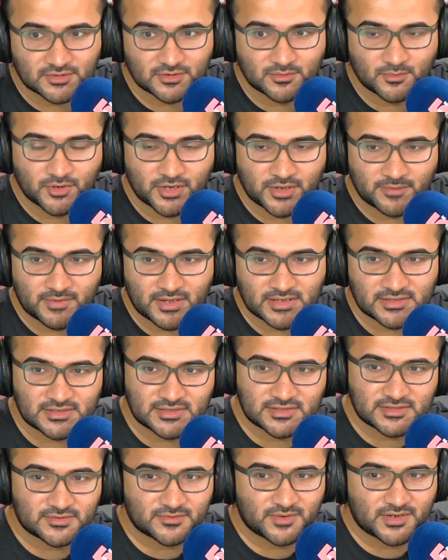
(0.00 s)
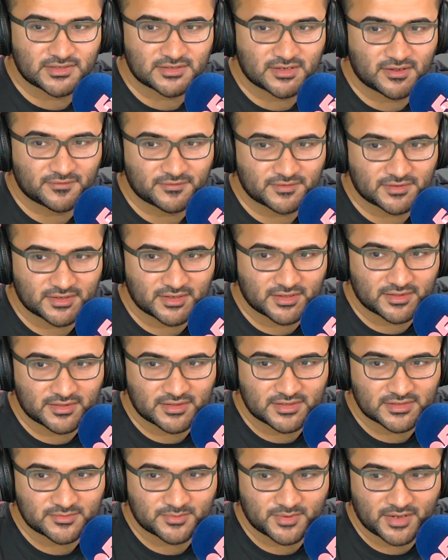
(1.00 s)
on the morning majlis. Right after
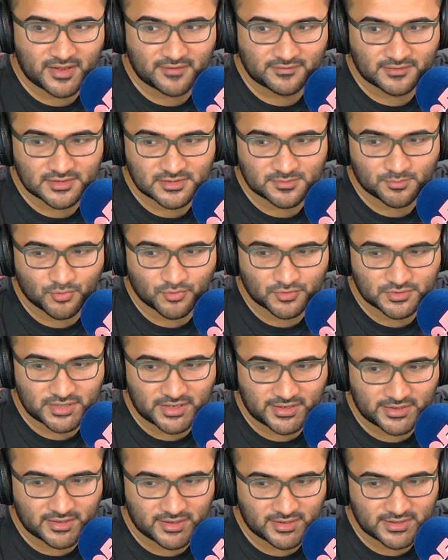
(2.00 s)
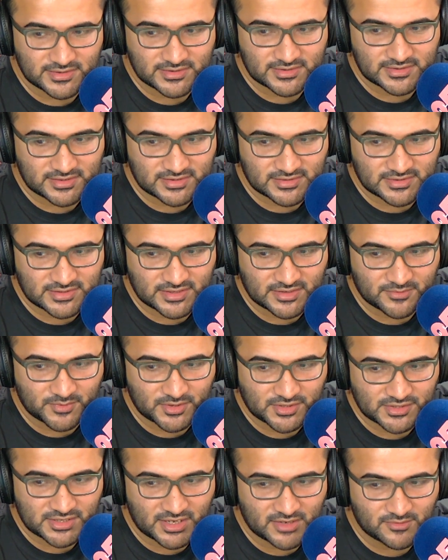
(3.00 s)
this, we have the sports headlines, and uh,
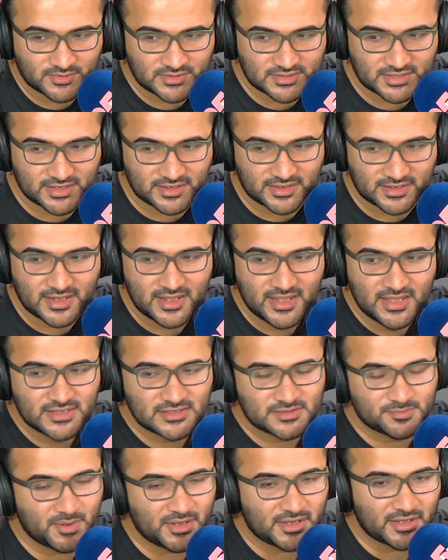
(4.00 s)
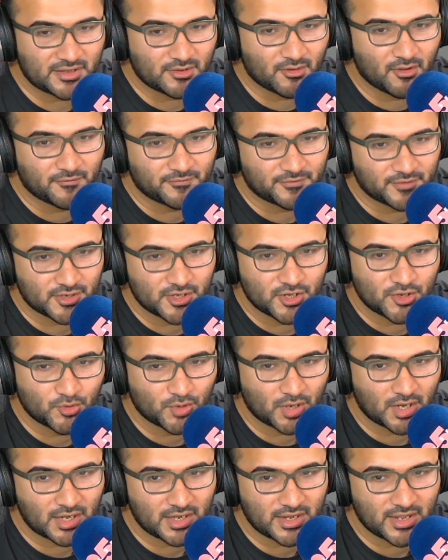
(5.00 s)
we shall return. Speaking of
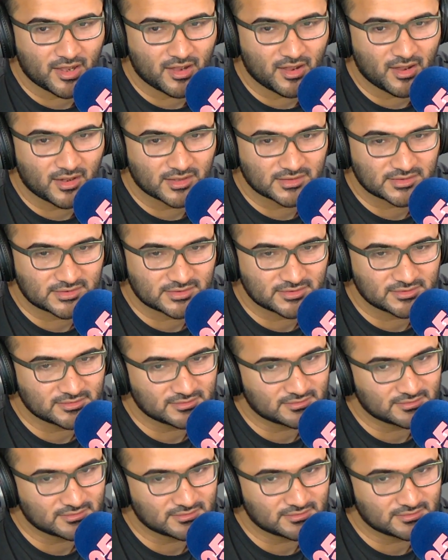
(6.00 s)
nuclear arsenal,